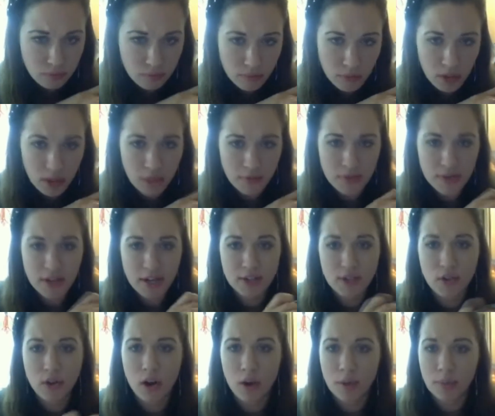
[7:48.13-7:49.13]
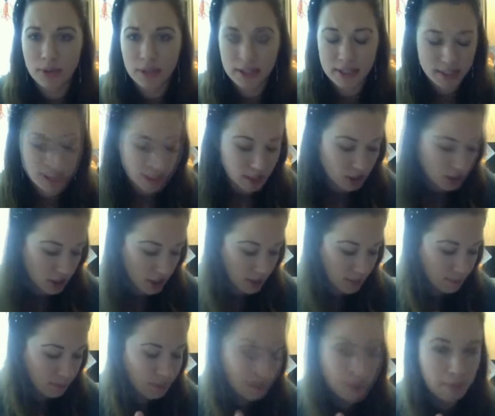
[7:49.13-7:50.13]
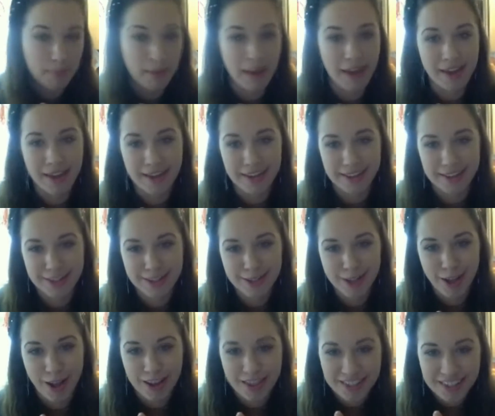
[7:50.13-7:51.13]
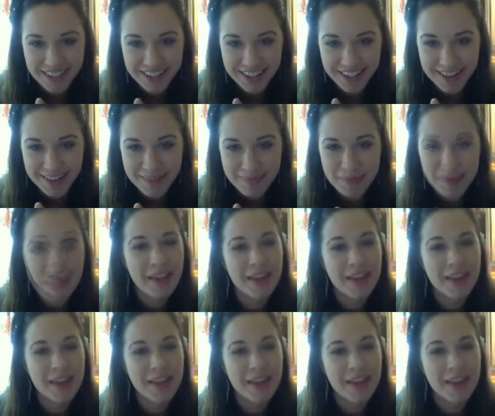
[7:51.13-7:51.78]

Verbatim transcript: They have a nice caramelization. The bacon is salty.